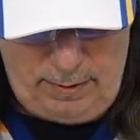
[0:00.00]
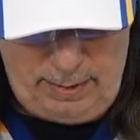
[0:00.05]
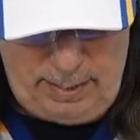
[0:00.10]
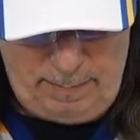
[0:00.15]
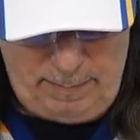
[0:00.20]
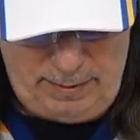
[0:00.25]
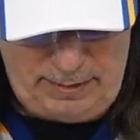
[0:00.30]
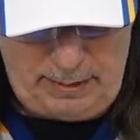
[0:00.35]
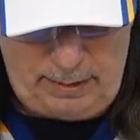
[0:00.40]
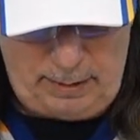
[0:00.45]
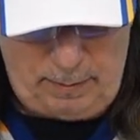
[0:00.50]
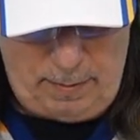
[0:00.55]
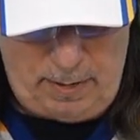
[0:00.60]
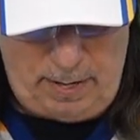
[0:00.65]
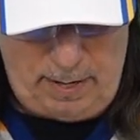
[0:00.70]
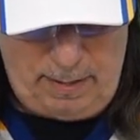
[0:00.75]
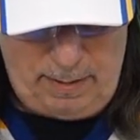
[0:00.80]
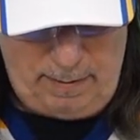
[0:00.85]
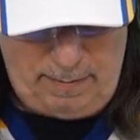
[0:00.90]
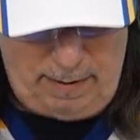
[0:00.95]
miss at
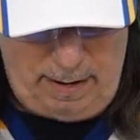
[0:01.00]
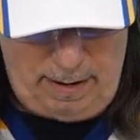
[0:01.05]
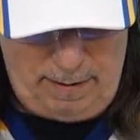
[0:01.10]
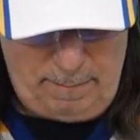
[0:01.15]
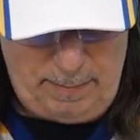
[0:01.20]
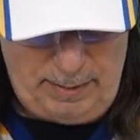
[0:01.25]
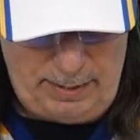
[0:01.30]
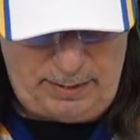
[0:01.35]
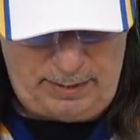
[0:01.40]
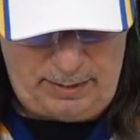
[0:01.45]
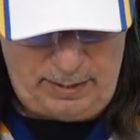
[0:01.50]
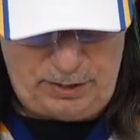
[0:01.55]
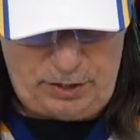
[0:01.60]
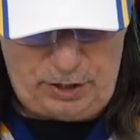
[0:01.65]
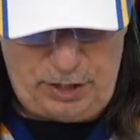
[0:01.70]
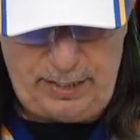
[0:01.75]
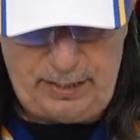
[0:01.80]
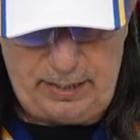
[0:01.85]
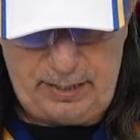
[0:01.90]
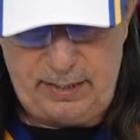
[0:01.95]
the I missed
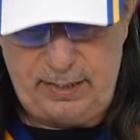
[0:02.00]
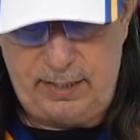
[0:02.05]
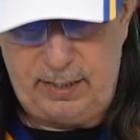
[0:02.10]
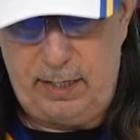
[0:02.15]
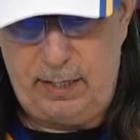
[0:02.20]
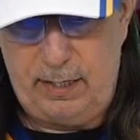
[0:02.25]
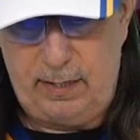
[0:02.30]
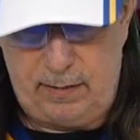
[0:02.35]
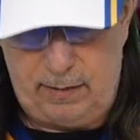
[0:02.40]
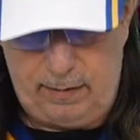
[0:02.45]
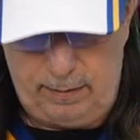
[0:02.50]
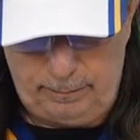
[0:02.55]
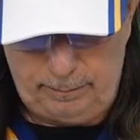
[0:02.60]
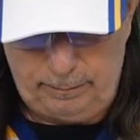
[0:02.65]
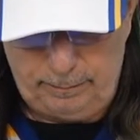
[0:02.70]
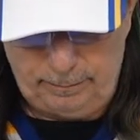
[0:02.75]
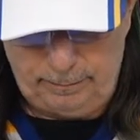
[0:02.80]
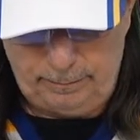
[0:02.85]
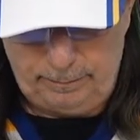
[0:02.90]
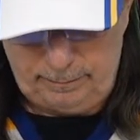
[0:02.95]
Jason Zucker.
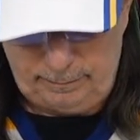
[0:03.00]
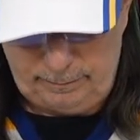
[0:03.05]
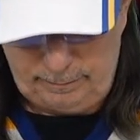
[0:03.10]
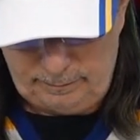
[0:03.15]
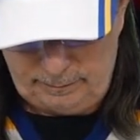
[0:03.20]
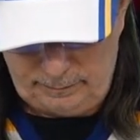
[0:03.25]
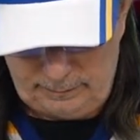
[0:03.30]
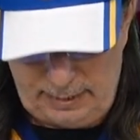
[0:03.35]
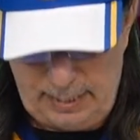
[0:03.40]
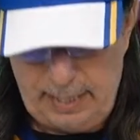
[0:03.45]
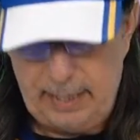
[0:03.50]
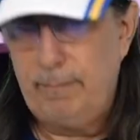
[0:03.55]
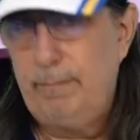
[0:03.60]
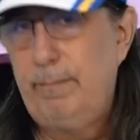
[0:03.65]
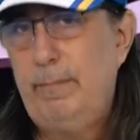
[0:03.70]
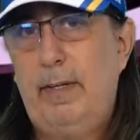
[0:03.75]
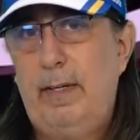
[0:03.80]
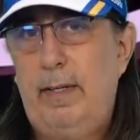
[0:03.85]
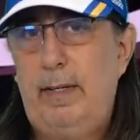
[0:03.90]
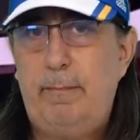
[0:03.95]
Yeah,
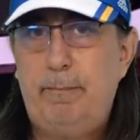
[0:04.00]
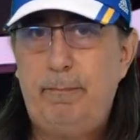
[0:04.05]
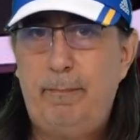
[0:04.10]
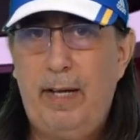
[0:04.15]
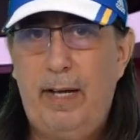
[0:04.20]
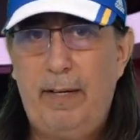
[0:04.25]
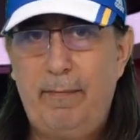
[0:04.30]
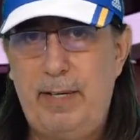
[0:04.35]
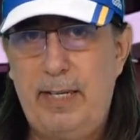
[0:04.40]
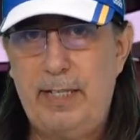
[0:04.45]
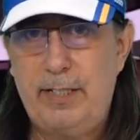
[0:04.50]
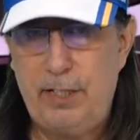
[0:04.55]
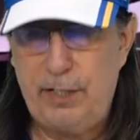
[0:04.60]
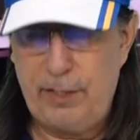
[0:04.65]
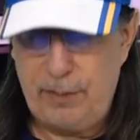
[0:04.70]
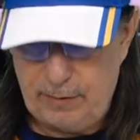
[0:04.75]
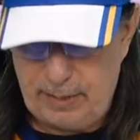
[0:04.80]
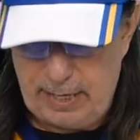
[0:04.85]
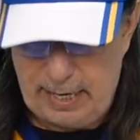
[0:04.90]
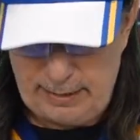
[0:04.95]
I'm guessing
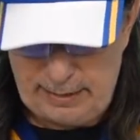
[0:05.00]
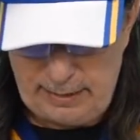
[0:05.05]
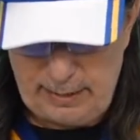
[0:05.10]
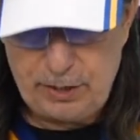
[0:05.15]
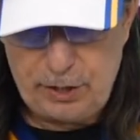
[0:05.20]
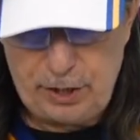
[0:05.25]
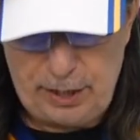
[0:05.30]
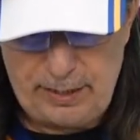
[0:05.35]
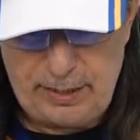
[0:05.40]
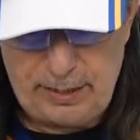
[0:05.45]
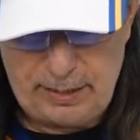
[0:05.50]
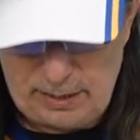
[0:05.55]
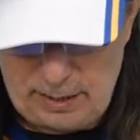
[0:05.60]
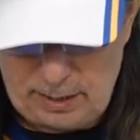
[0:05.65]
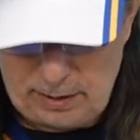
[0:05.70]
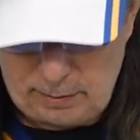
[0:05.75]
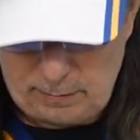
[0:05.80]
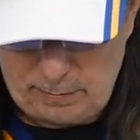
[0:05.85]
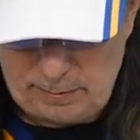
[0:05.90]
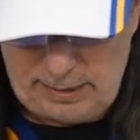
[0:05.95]
you guys. And Jason
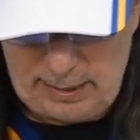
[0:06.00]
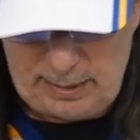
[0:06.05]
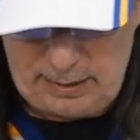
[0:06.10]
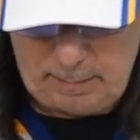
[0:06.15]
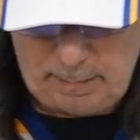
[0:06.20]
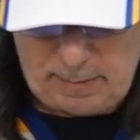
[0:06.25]
Zucker was at the